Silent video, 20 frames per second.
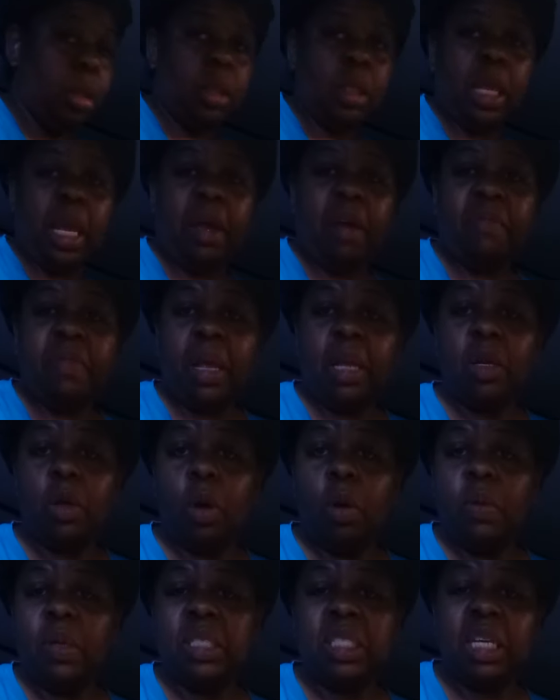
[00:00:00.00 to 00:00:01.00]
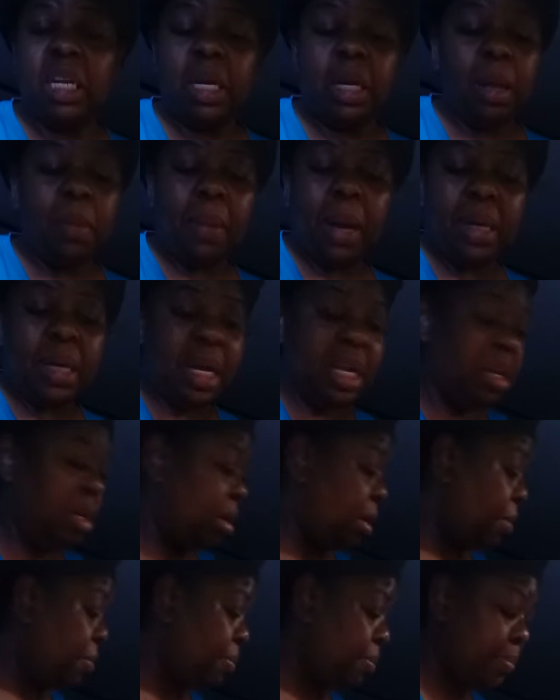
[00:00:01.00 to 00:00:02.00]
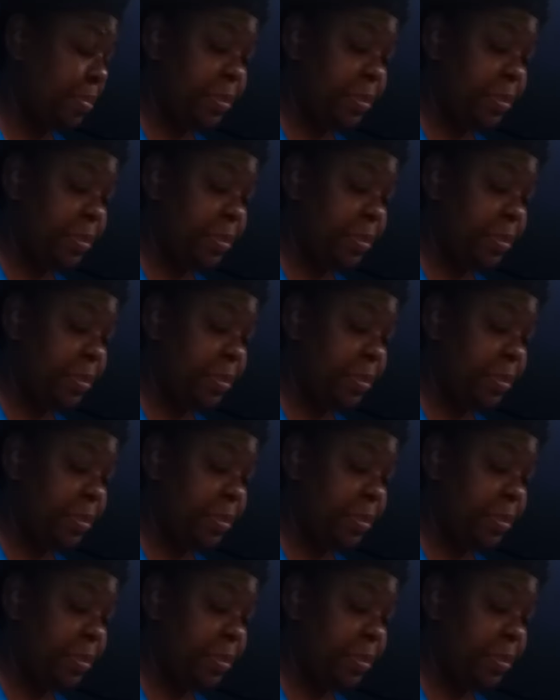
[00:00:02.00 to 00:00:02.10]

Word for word: They, if they know what's in it, they might not eat it.